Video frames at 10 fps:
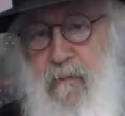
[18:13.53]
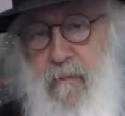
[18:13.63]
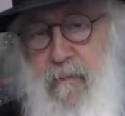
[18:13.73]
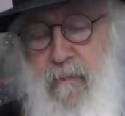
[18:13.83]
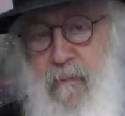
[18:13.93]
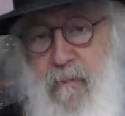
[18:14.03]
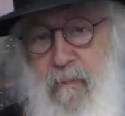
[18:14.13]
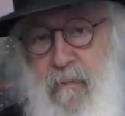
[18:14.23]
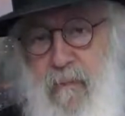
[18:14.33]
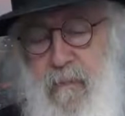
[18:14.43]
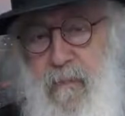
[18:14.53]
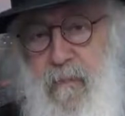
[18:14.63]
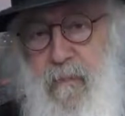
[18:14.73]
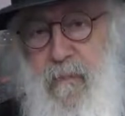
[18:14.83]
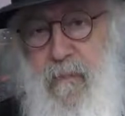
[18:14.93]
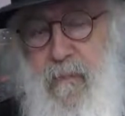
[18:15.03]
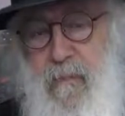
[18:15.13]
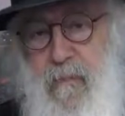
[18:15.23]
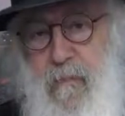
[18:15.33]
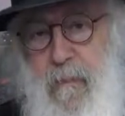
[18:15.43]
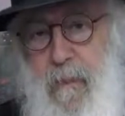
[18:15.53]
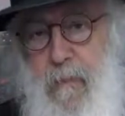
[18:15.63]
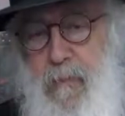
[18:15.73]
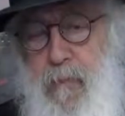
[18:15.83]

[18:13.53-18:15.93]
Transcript: Nothing is said.